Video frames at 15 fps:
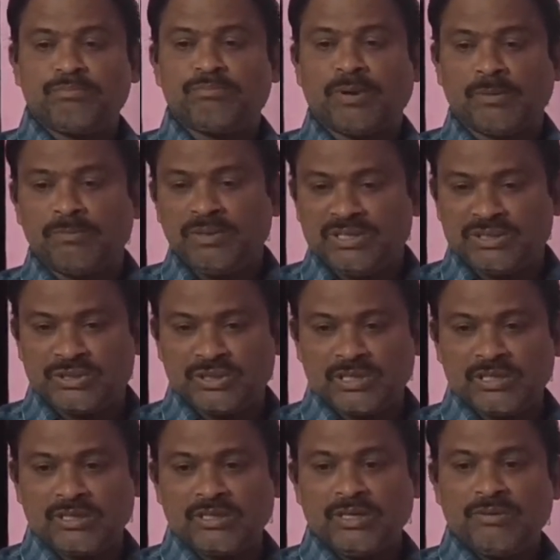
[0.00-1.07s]

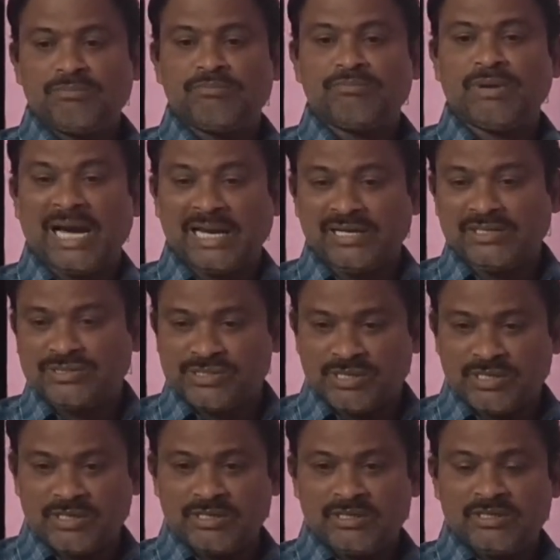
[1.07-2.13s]
publisher,
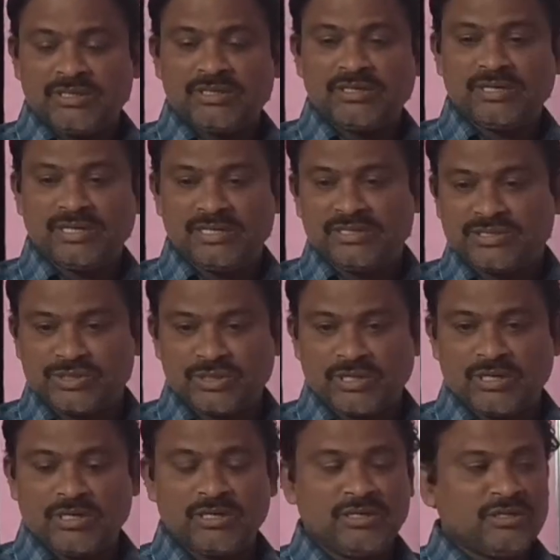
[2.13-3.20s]
manager,
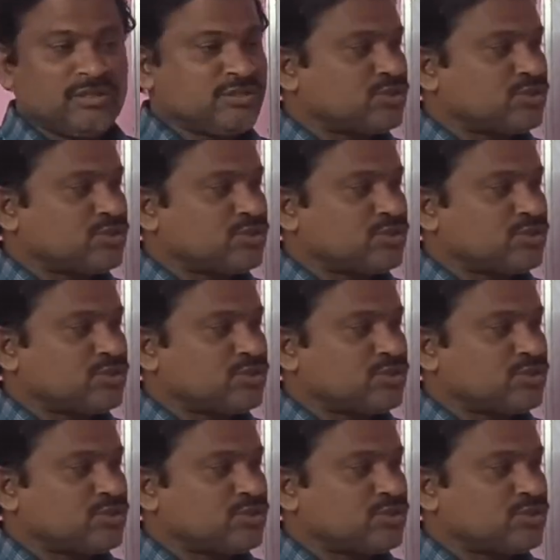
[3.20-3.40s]
director.